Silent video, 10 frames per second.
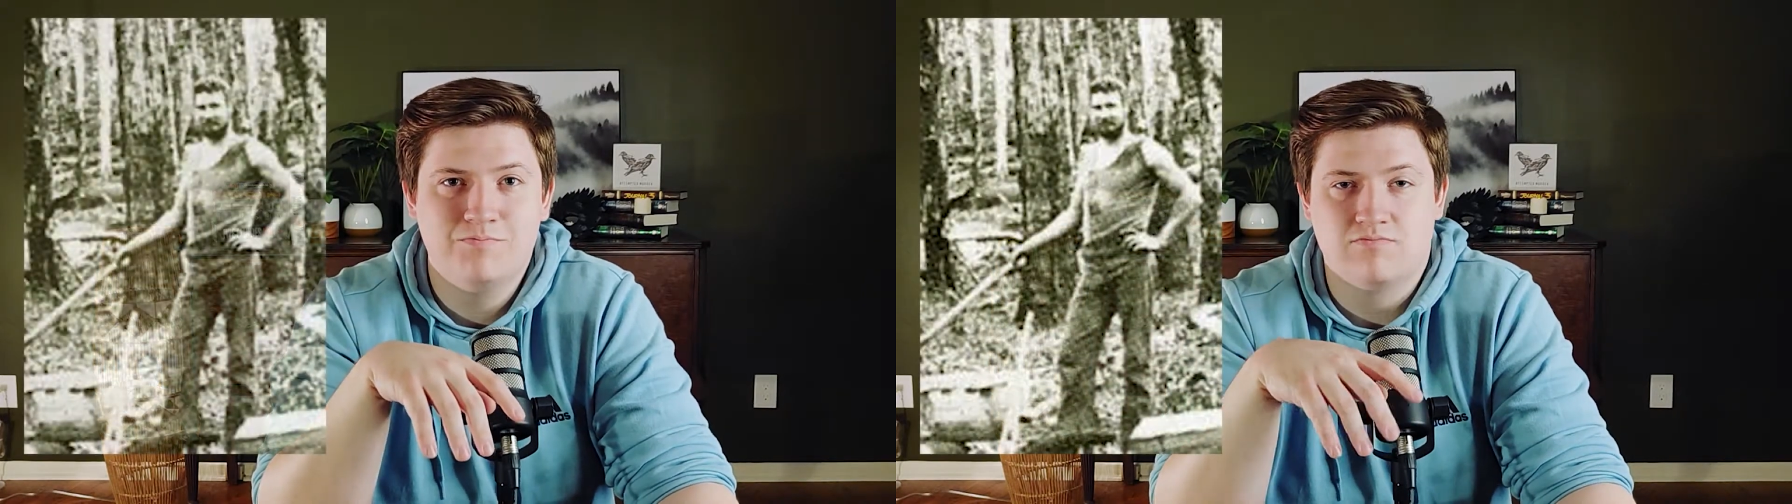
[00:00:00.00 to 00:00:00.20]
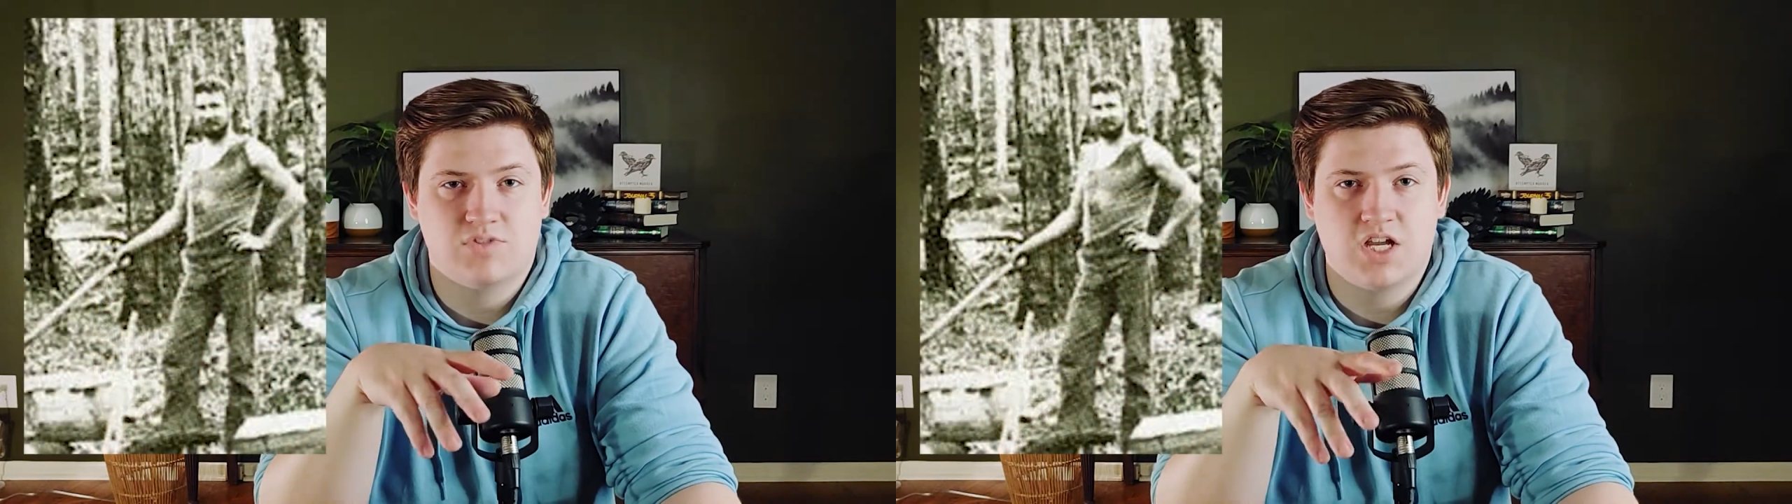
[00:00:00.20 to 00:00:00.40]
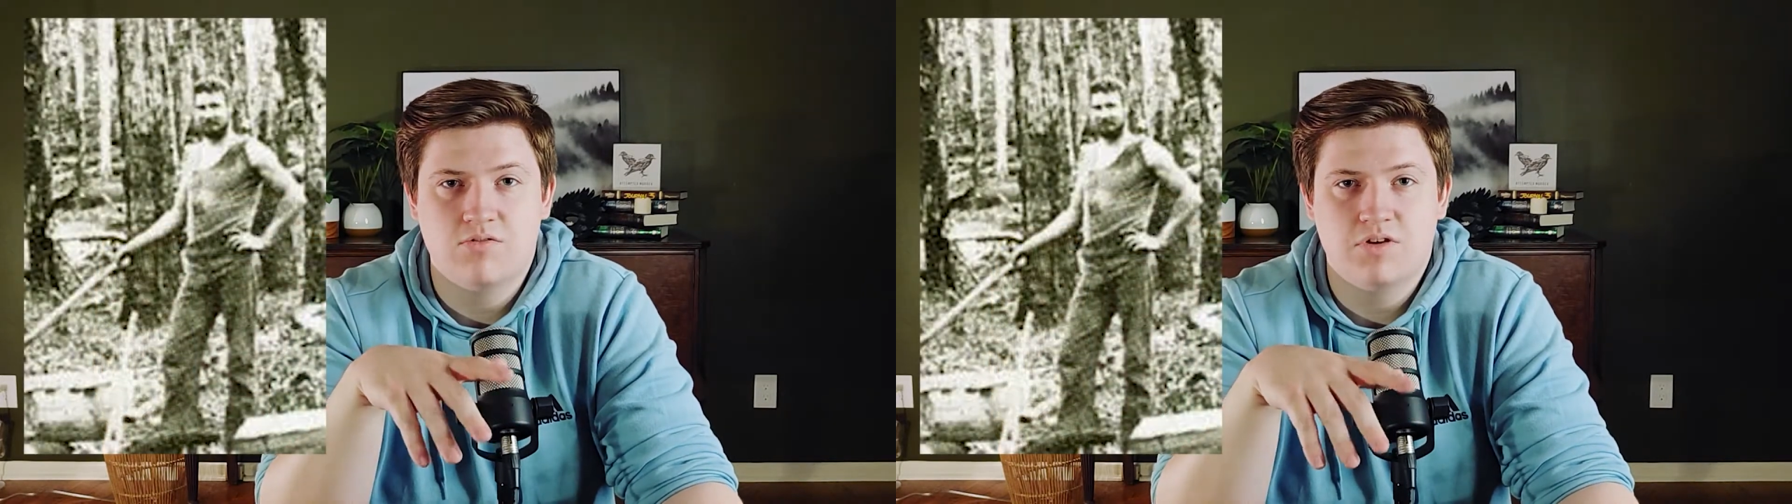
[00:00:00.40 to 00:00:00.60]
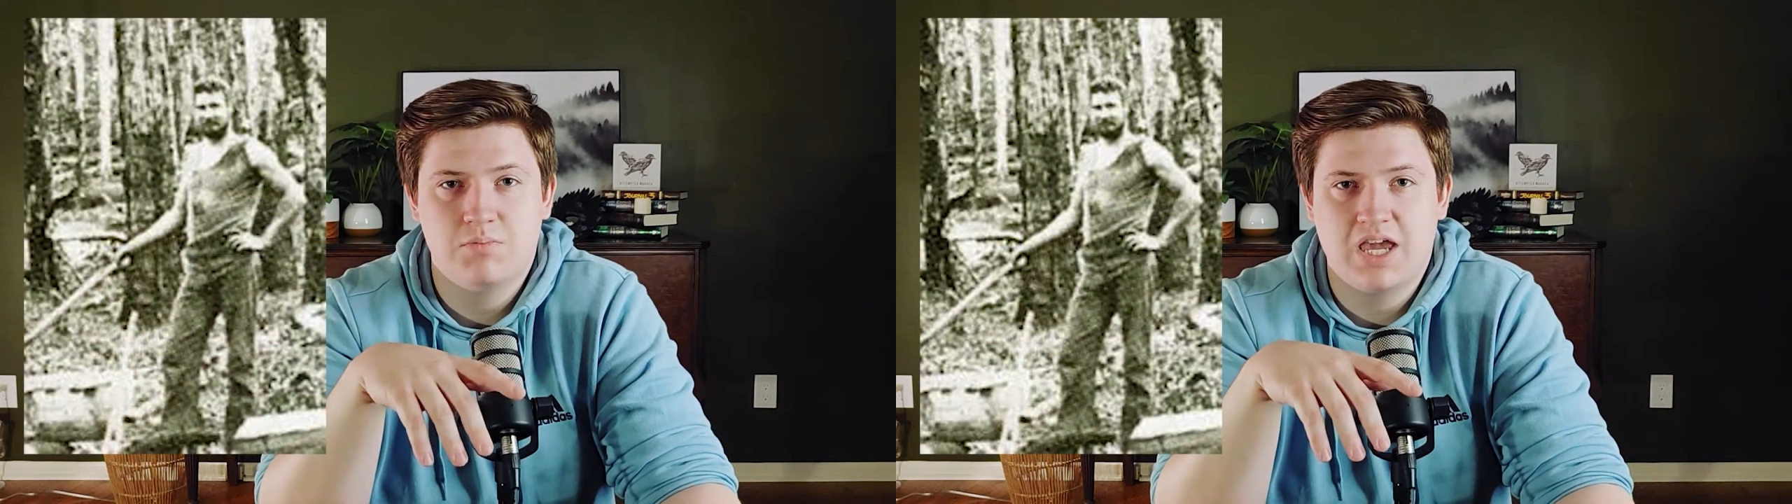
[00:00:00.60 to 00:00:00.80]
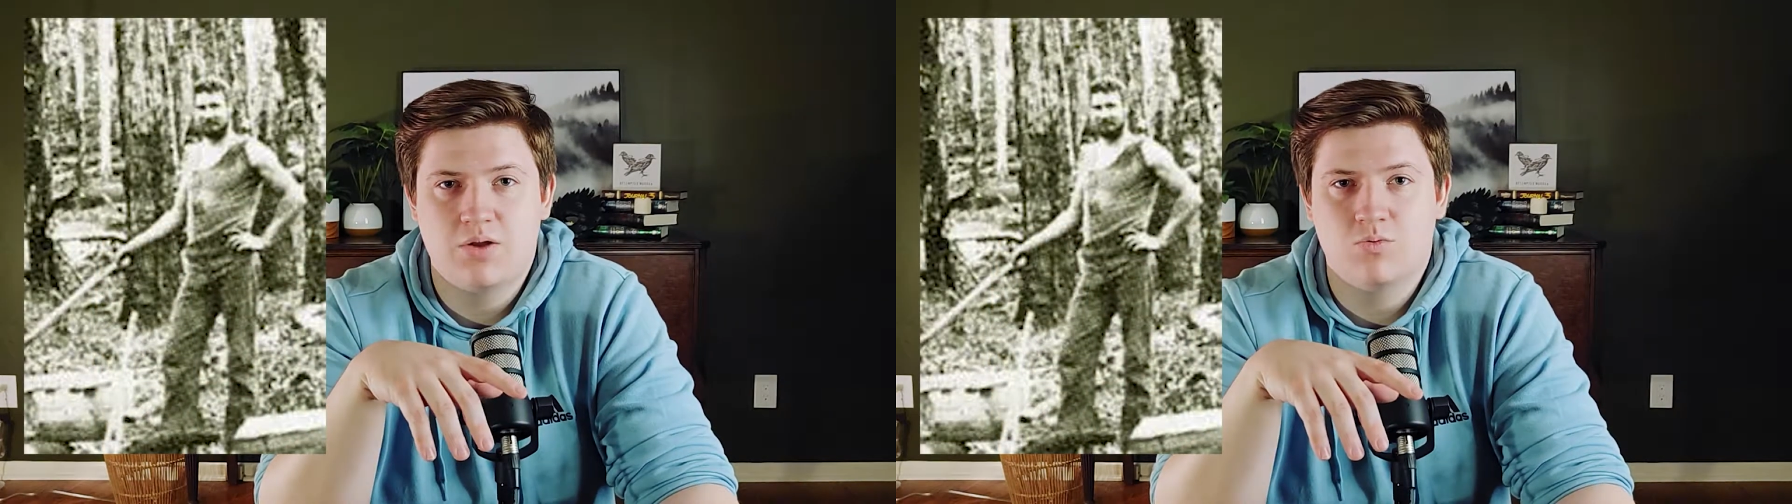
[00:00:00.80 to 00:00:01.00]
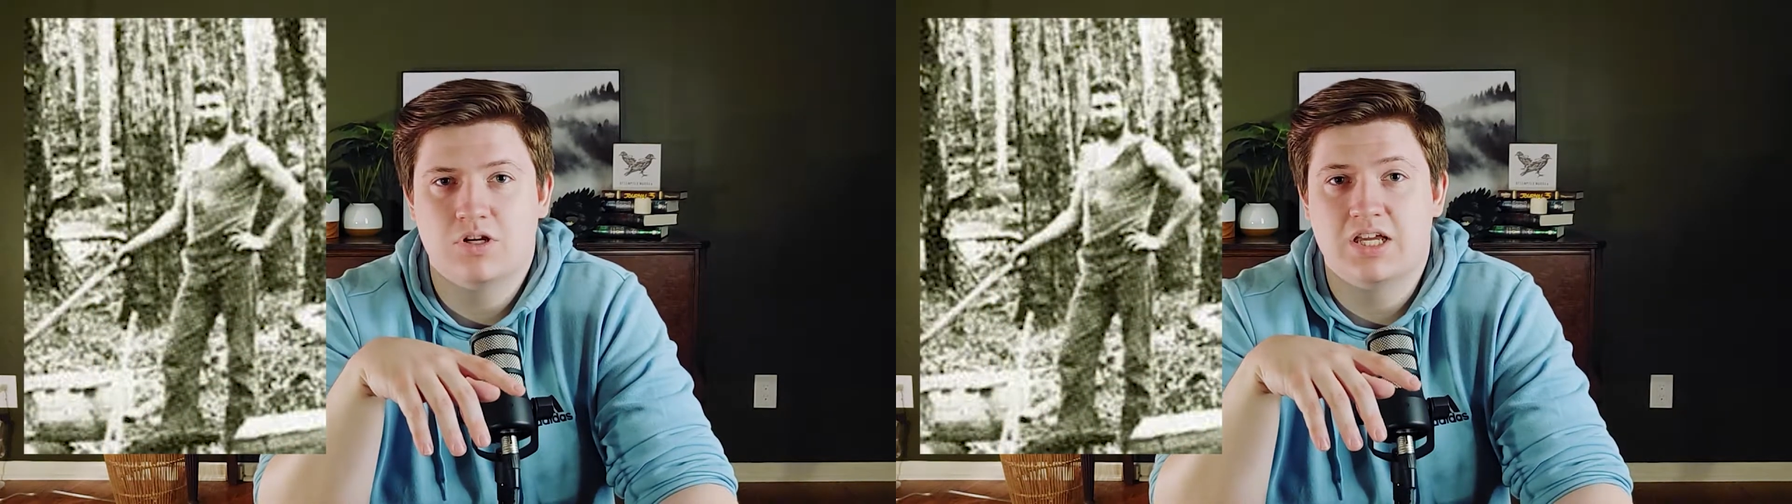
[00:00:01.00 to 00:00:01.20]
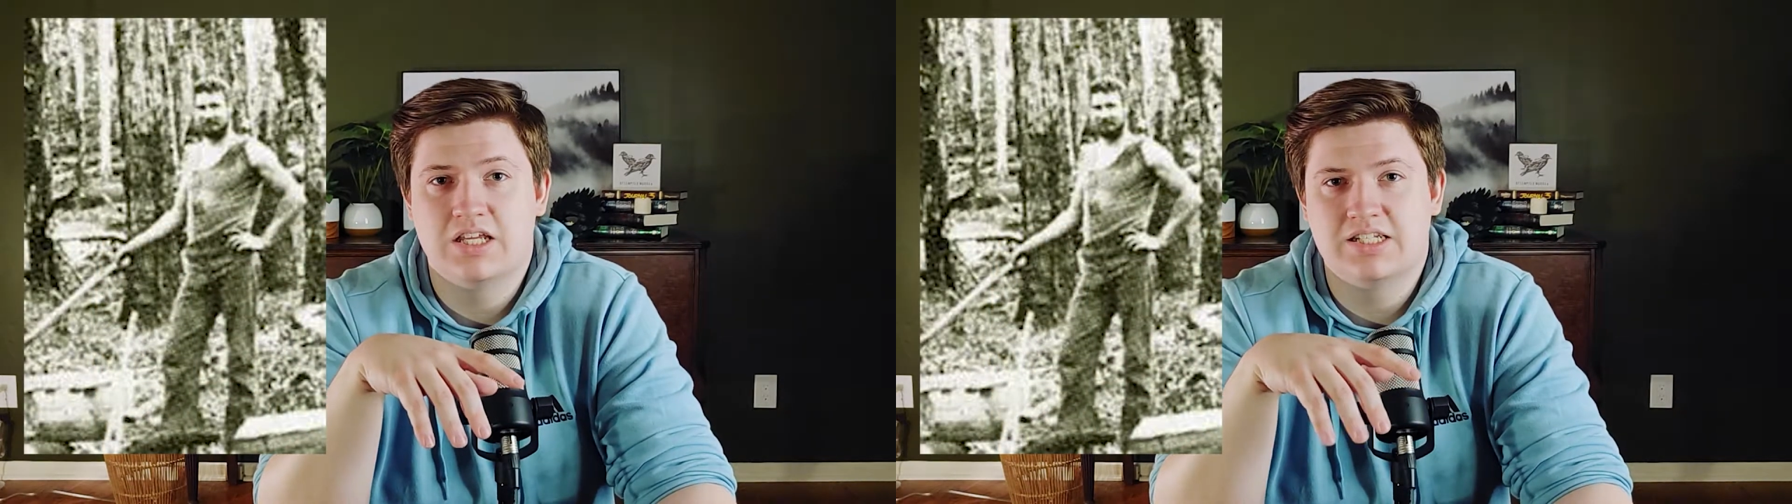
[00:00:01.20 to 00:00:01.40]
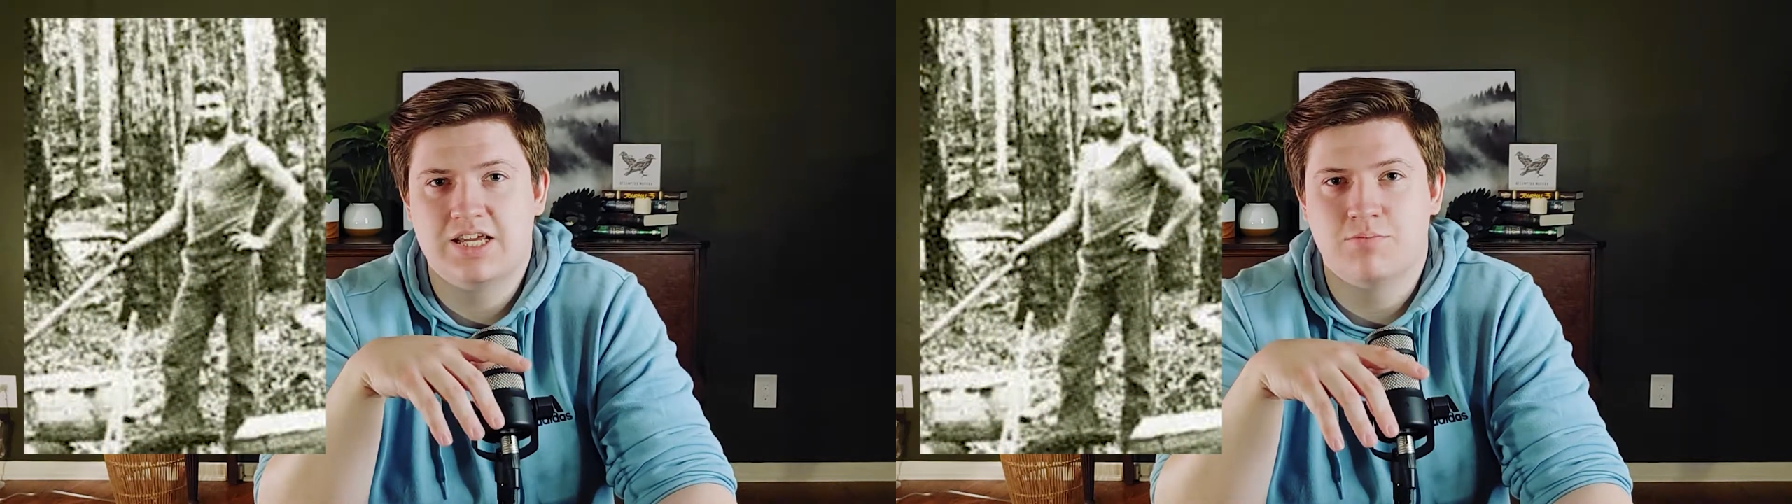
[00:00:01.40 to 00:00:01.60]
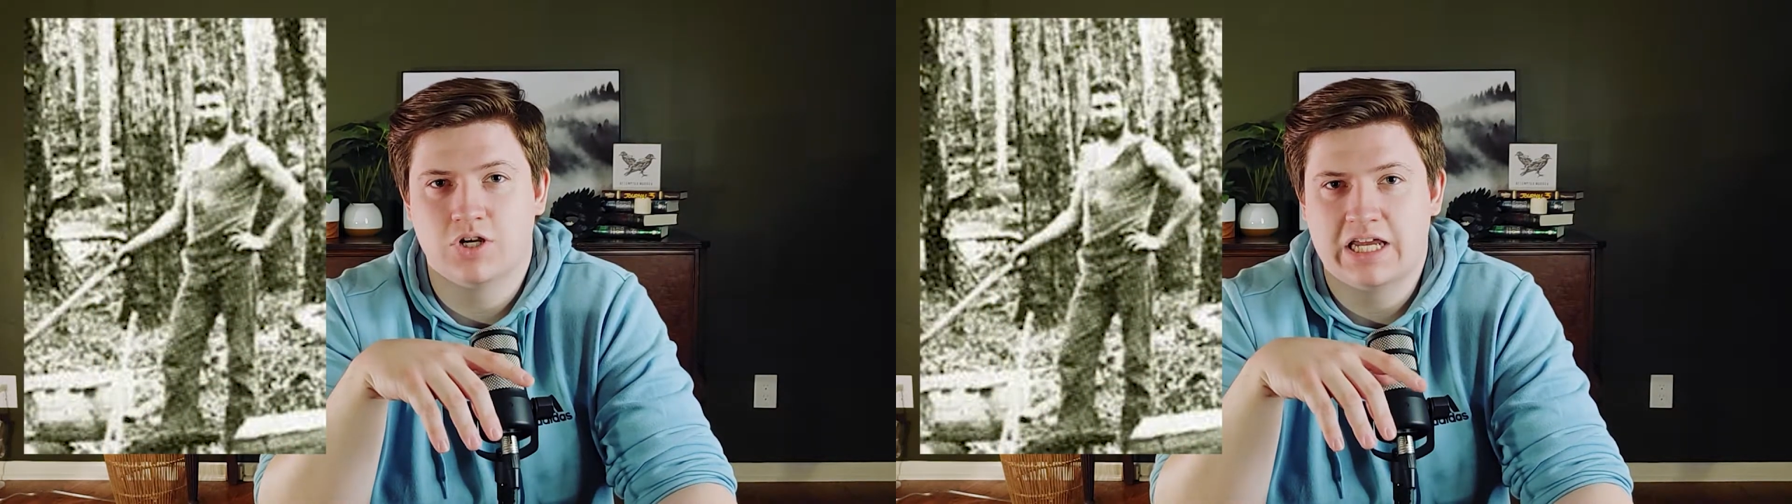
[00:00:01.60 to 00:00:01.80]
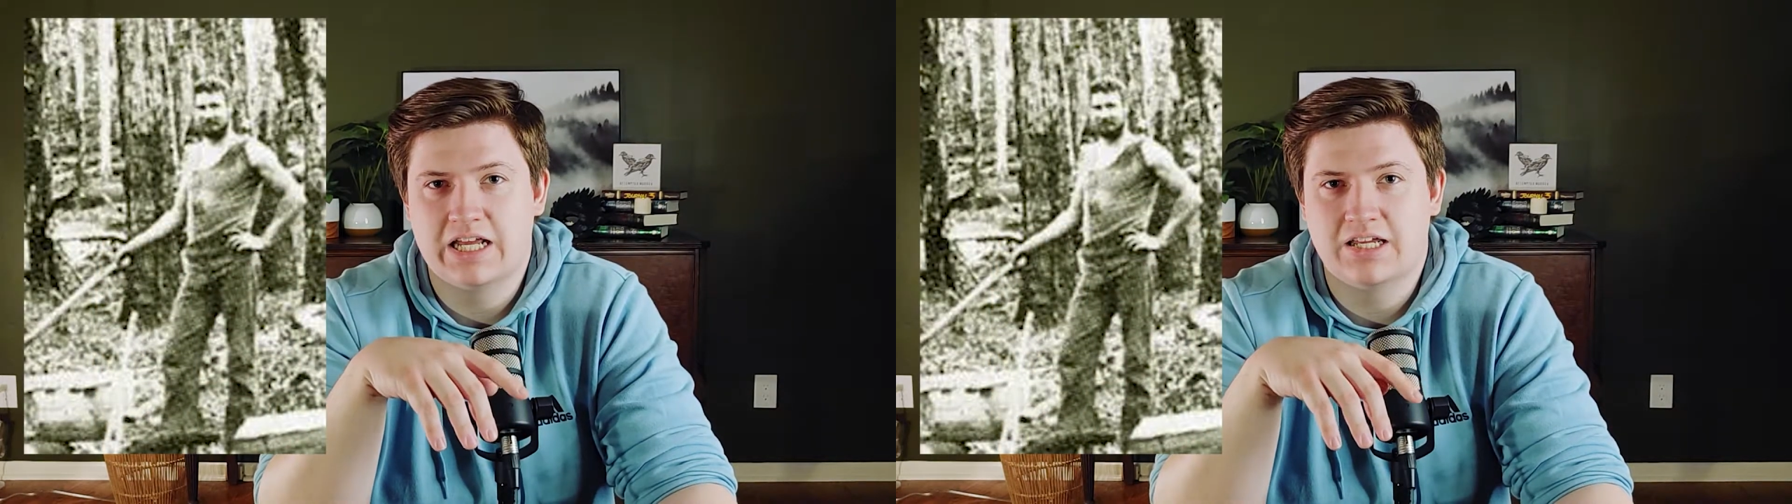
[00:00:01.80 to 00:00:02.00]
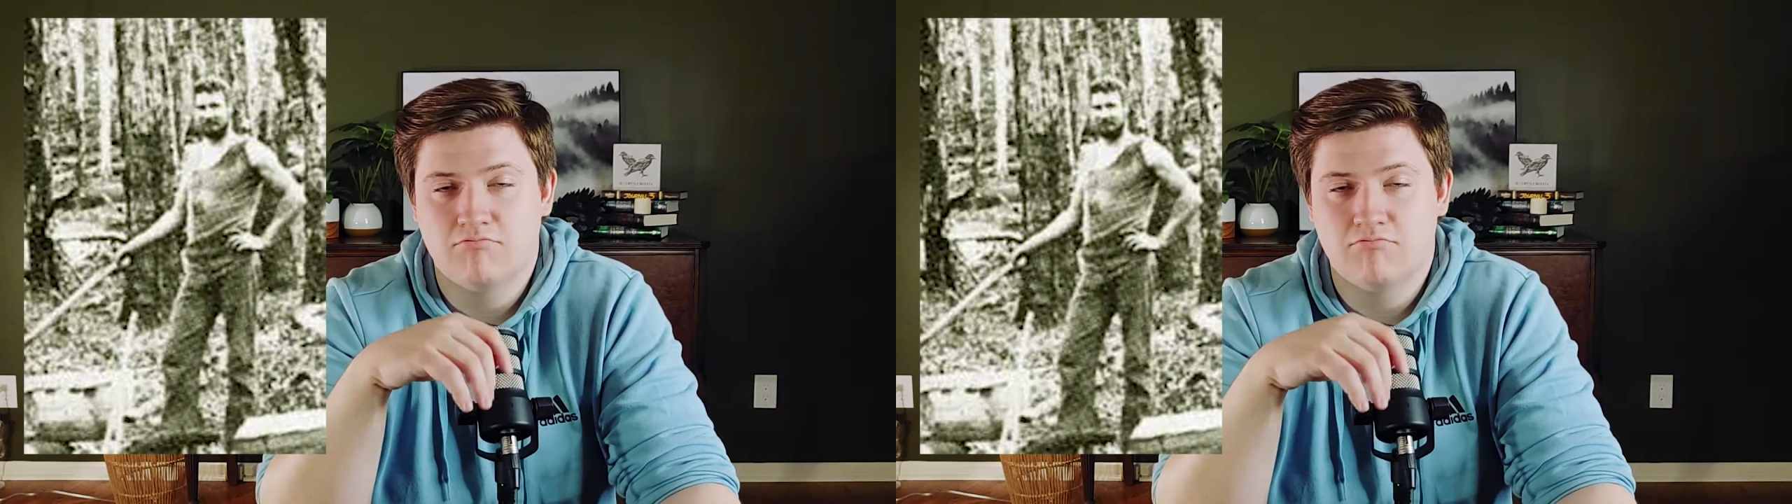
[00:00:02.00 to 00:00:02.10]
So he began working in timber getting,